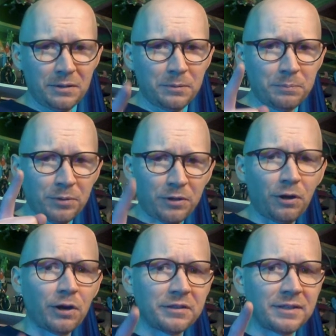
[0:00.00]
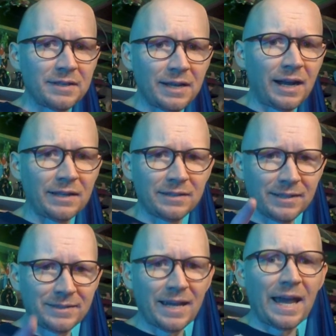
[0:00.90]
Picard did not
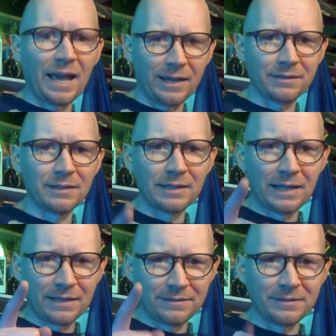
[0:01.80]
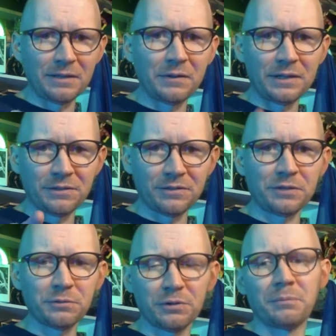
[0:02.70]
attack the Lysarian
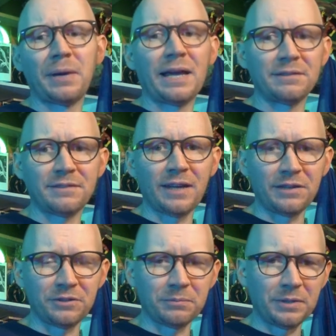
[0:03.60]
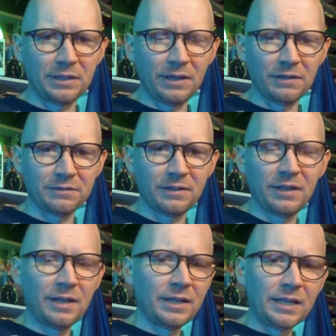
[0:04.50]
Central Command Station, because
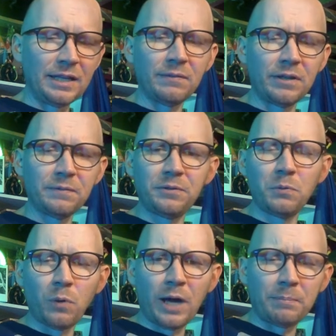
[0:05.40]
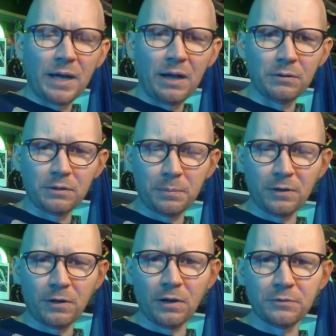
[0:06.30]
even if you wipe out
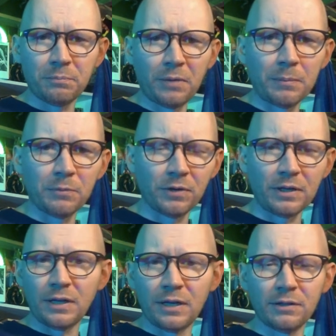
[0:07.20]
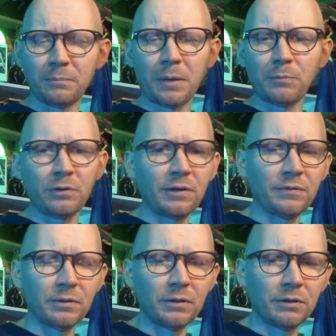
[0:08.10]
Picard's memory and the memory of
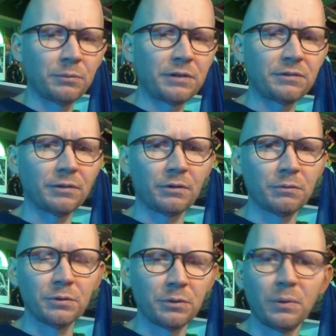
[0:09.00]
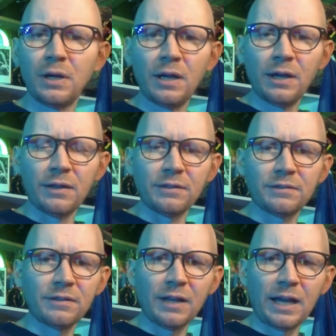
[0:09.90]
the rest of the crew, they
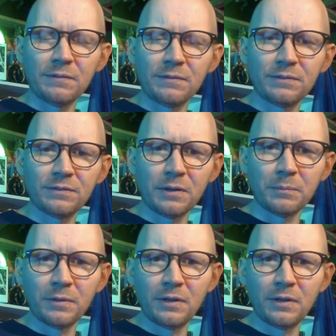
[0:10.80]
still have some